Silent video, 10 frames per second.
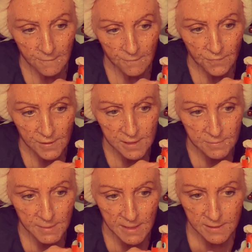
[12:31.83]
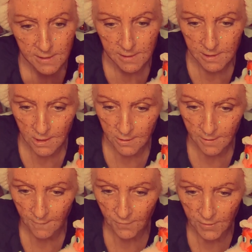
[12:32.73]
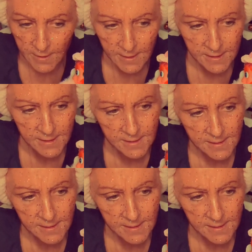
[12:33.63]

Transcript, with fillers: face mask has done for Eddy.